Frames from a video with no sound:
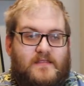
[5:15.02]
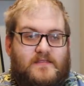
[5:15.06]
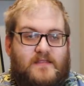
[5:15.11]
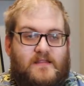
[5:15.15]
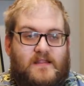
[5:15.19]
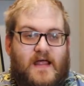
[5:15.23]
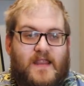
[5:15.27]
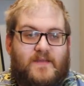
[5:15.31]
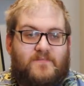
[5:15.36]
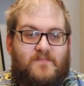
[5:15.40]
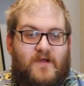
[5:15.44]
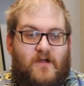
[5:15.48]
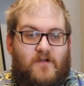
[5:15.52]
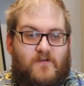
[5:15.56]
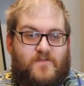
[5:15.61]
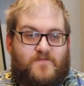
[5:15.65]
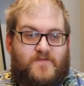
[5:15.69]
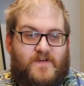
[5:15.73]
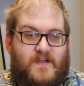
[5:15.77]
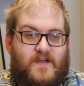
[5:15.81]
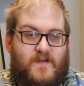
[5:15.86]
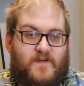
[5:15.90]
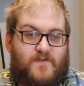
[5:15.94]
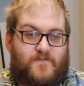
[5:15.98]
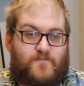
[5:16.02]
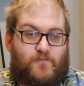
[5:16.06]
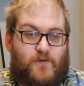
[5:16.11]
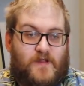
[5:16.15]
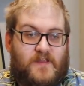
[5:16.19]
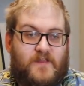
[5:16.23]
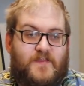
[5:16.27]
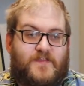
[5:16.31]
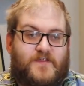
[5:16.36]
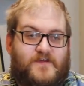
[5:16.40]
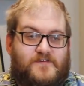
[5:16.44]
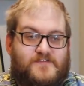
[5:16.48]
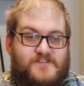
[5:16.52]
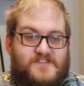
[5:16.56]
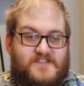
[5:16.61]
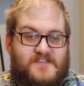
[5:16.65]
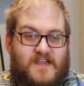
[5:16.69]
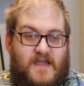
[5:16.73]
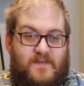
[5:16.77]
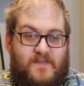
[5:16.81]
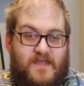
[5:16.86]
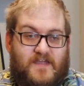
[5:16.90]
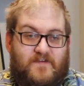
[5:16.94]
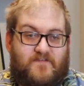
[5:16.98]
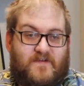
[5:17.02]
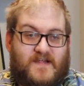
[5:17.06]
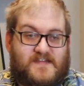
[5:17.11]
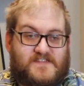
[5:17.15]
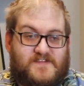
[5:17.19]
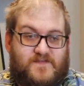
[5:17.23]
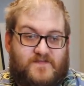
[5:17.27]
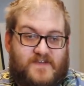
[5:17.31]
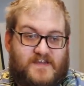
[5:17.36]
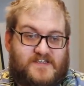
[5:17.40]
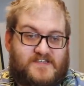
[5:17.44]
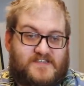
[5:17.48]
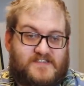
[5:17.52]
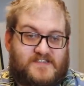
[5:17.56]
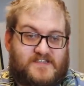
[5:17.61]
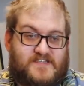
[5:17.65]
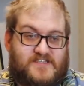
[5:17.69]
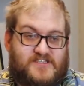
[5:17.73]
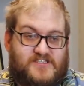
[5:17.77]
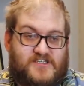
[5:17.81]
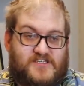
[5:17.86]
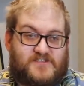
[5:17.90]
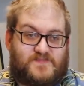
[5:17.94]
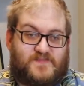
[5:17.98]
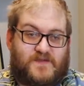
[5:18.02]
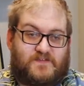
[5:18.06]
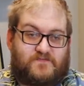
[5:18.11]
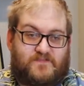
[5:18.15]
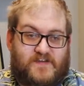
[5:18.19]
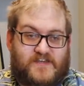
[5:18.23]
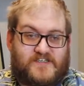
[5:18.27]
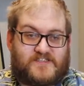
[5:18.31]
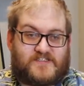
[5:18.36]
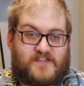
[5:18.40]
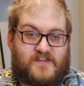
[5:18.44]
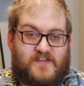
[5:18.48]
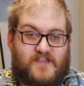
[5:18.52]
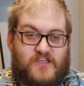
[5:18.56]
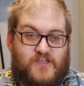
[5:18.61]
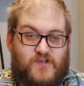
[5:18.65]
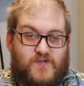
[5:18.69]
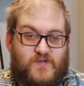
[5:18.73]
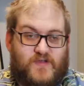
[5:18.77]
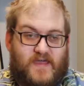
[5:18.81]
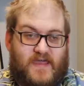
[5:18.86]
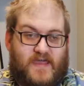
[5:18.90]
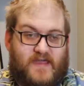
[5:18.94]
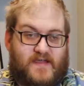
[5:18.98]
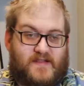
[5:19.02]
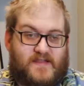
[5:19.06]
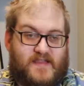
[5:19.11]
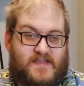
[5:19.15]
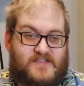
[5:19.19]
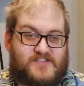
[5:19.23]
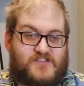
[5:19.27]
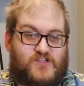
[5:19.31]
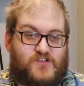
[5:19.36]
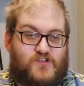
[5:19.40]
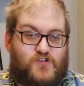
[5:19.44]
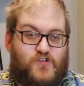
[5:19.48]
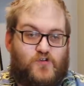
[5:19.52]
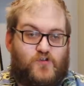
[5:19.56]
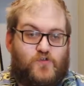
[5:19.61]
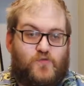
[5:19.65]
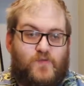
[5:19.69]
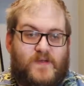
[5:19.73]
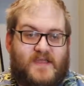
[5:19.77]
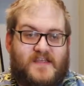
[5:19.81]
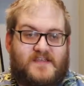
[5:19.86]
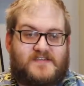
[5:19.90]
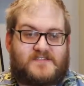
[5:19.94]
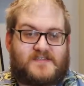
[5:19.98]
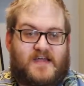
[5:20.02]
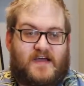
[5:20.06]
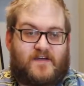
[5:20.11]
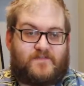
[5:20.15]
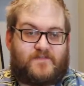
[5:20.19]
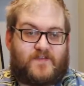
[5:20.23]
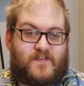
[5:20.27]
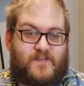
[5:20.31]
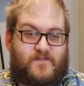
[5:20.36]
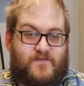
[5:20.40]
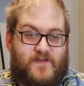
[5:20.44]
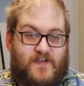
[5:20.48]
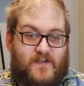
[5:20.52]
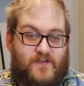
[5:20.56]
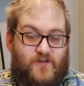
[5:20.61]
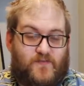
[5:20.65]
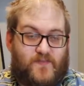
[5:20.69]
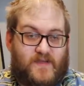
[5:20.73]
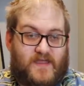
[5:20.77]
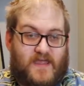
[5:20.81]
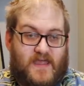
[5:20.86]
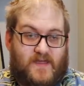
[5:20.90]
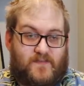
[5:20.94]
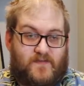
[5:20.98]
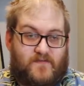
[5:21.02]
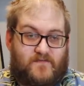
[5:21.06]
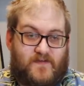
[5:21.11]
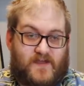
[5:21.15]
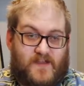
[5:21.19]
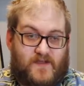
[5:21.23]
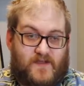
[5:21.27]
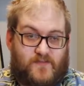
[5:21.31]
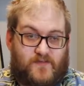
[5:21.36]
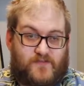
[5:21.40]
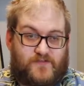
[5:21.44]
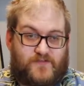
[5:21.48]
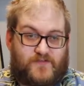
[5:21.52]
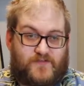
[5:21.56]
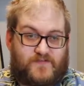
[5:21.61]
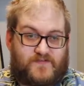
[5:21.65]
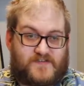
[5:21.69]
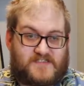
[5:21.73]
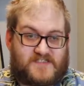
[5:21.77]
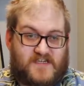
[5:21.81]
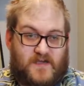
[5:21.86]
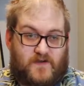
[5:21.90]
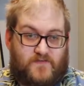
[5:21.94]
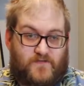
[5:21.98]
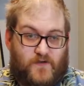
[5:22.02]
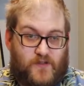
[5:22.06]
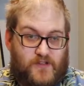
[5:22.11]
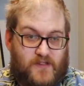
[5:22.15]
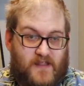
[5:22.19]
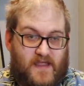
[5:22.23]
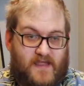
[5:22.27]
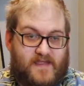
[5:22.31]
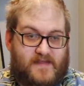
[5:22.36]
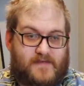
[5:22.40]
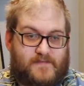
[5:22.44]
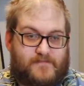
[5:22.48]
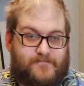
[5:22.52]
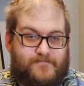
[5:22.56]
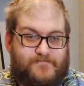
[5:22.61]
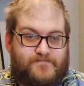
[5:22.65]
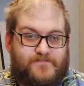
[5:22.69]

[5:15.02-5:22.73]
The landmark figure of 1,000 Ami reservations has just been reached in the UK less than 2 weeks after the vehicle became available to reserve online.